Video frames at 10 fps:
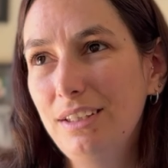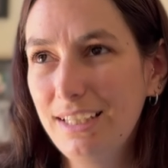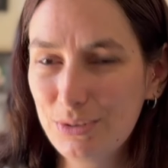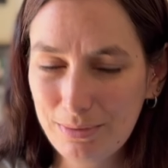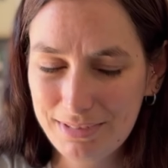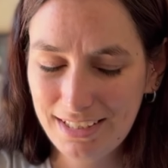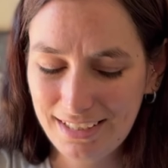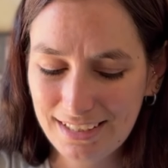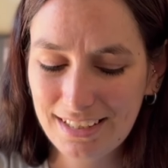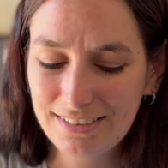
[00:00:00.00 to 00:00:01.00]
That's what I'm saying.
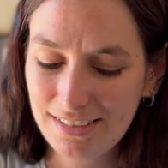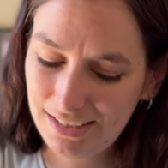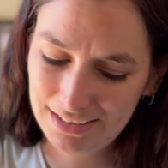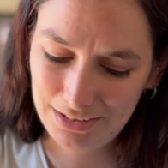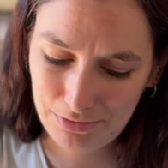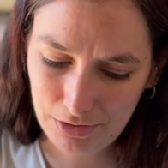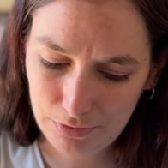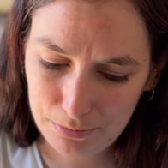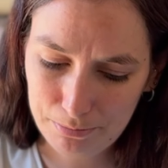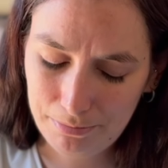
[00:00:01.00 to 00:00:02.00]
It gives a nutty
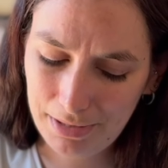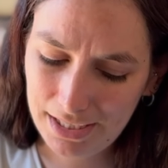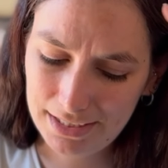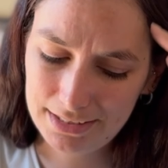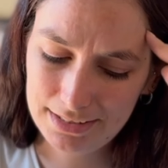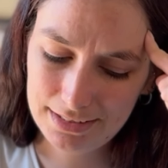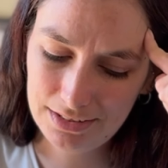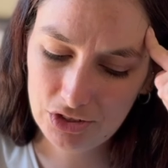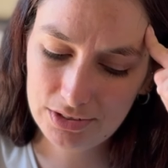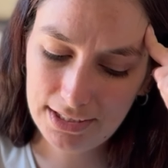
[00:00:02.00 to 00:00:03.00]
flavor. But
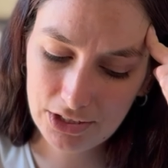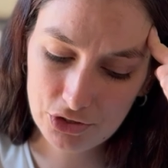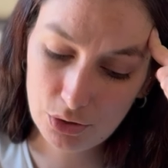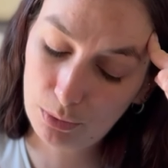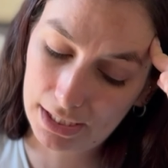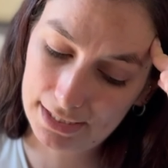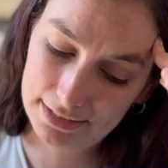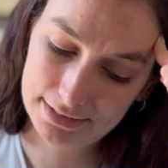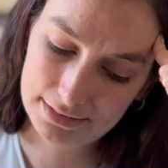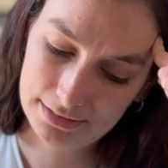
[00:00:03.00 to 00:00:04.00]
so
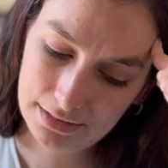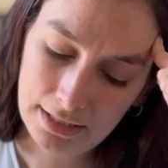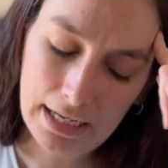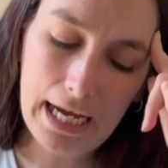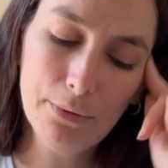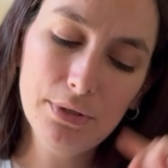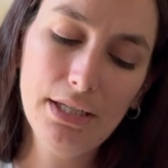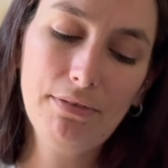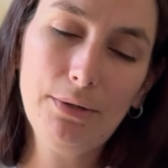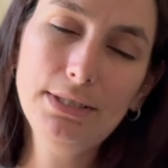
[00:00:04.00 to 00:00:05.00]
texture-wise,
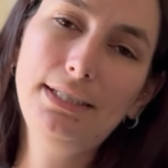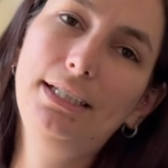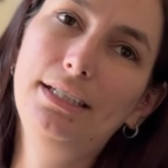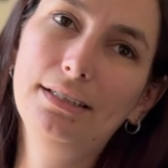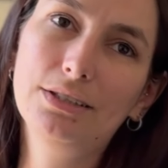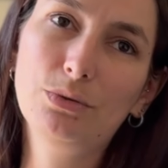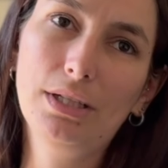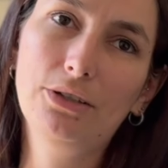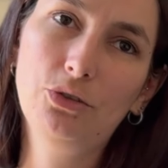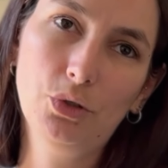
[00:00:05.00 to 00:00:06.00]
if I was eating this
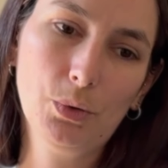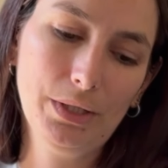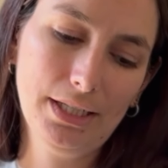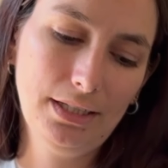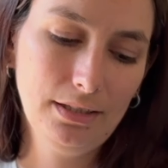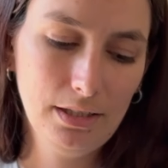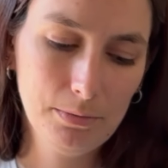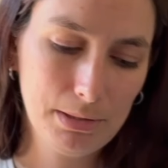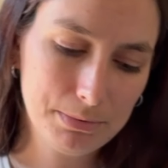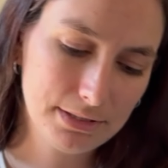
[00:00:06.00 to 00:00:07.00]
without knowing anything
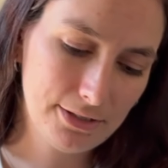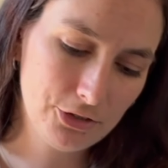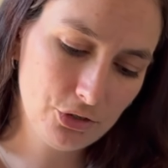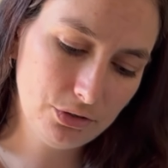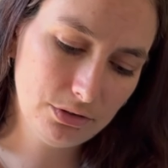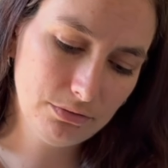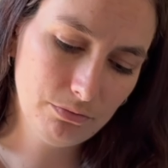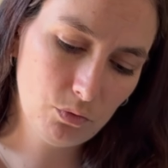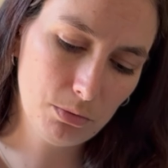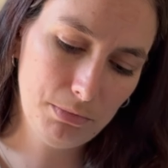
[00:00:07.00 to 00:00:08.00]
about pistachios,
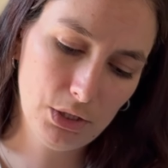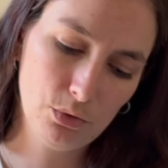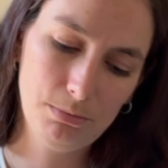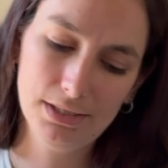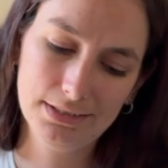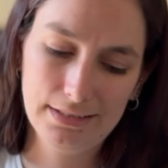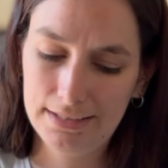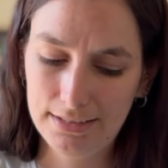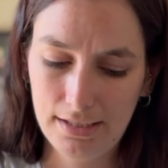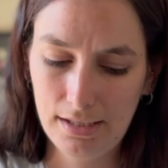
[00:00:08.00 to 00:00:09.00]
for me it would be a
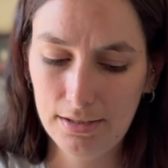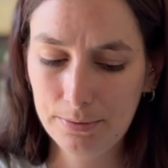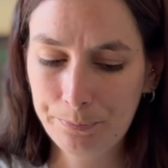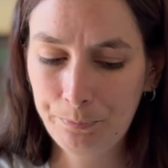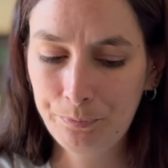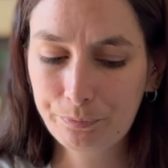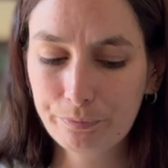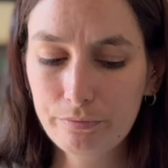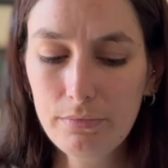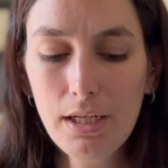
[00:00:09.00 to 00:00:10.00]
nutty cake.
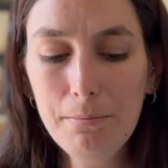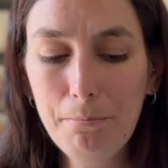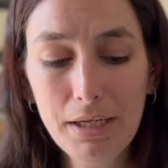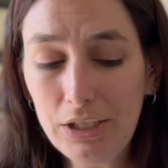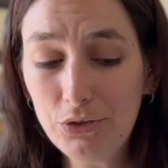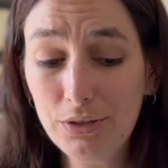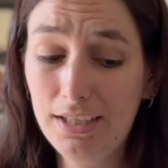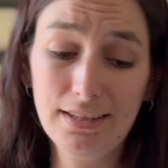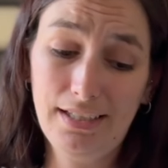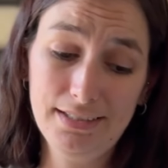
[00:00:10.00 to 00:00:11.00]
But I don't
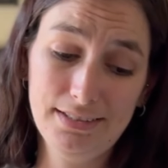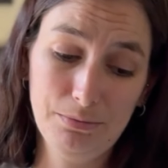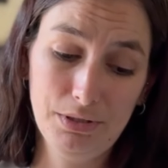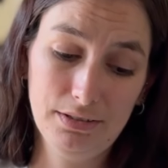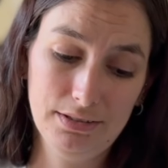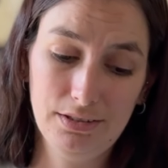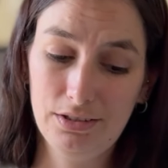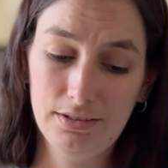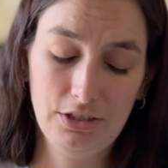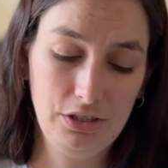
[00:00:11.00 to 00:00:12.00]
like the icing because it's
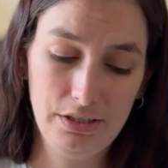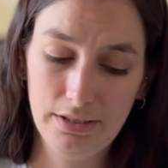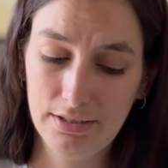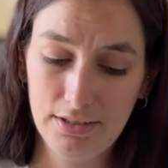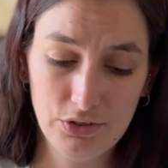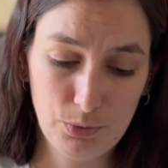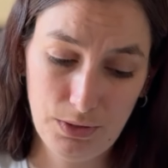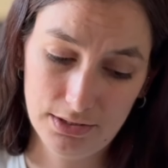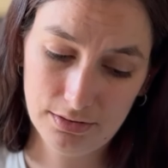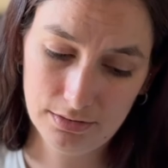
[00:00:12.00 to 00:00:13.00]
just generic and sweet.